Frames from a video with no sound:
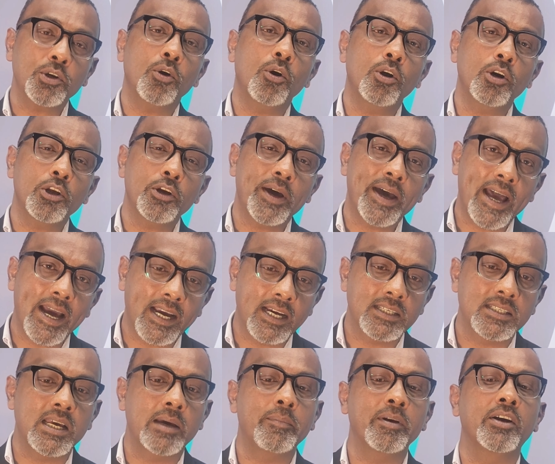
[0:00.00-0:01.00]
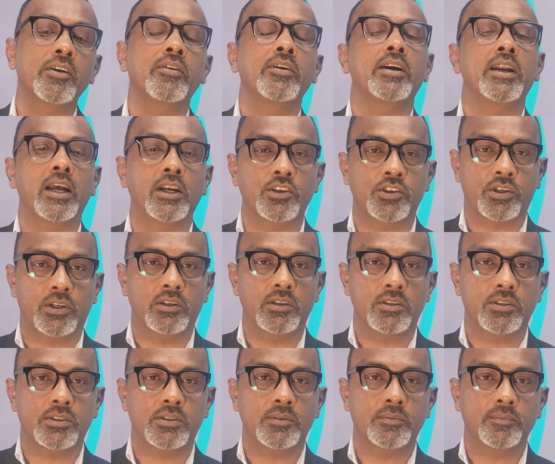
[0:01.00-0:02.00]
all your academic
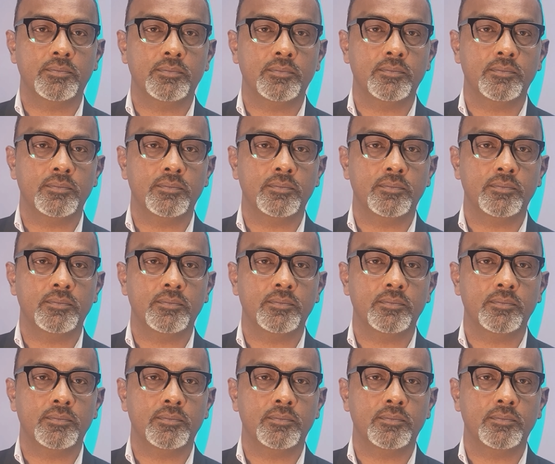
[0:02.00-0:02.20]
credentials.